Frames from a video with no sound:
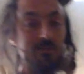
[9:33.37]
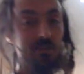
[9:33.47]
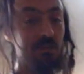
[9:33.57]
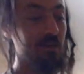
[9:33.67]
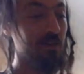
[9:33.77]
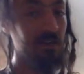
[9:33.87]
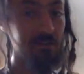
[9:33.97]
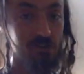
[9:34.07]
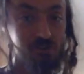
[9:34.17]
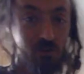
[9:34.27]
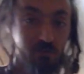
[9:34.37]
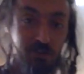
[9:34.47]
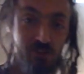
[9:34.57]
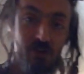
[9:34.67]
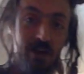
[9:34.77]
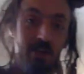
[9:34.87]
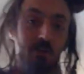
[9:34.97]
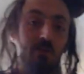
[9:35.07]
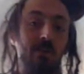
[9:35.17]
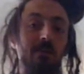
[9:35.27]
an additional feature. I can
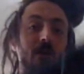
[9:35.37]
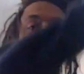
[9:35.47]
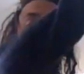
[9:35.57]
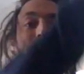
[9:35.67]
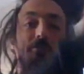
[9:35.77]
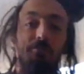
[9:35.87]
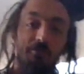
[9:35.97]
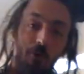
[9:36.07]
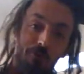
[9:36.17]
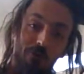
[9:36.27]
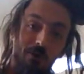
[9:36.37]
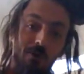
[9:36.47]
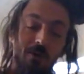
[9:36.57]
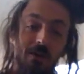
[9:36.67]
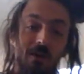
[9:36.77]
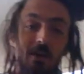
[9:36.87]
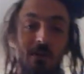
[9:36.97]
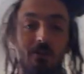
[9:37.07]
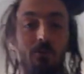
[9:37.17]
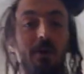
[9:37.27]
use it as a water filter.
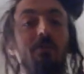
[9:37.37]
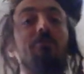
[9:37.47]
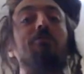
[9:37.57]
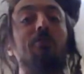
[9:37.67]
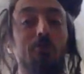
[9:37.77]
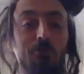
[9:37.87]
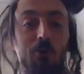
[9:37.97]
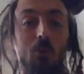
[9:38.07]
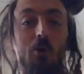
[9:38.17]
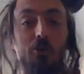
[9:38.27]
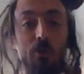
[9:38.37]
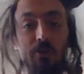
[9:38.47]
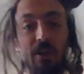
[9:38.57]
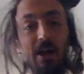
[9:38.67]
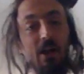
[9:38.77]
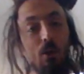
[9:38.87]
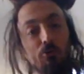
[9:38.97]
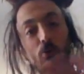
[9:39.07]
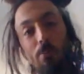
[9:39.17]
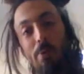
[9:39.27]
So I can filter water with it. I can go
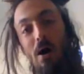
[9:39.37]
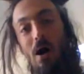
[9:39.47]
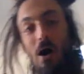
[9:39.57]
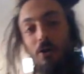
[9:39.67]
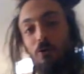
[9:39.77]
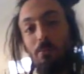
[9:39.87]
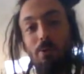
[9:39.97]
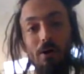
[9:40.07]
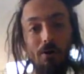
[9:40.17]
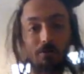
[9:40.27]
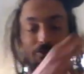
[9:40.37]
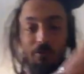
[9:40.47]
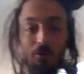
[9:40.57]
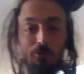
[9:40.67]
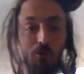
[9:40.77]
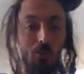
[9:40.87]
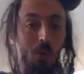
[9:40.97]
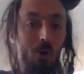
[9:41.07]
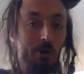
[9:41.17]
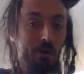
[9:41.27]
into a pond or a puddle, filter
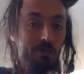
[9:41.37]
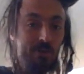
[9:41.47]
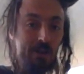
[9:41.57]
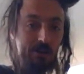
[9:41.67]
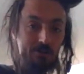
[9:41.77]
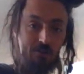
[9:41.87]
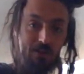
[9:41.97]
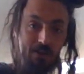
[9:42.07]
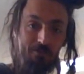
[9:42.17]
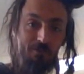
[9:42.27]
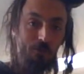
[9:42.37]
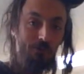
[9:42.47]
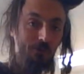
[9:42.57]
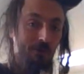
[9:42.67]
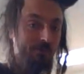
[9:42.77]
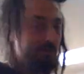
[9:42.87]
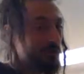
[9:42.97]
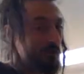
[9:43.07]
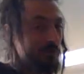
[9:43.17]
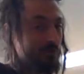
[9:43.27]
water. It's got a nice clay filter. I've never
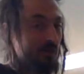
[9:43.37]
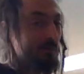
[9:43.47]
used it,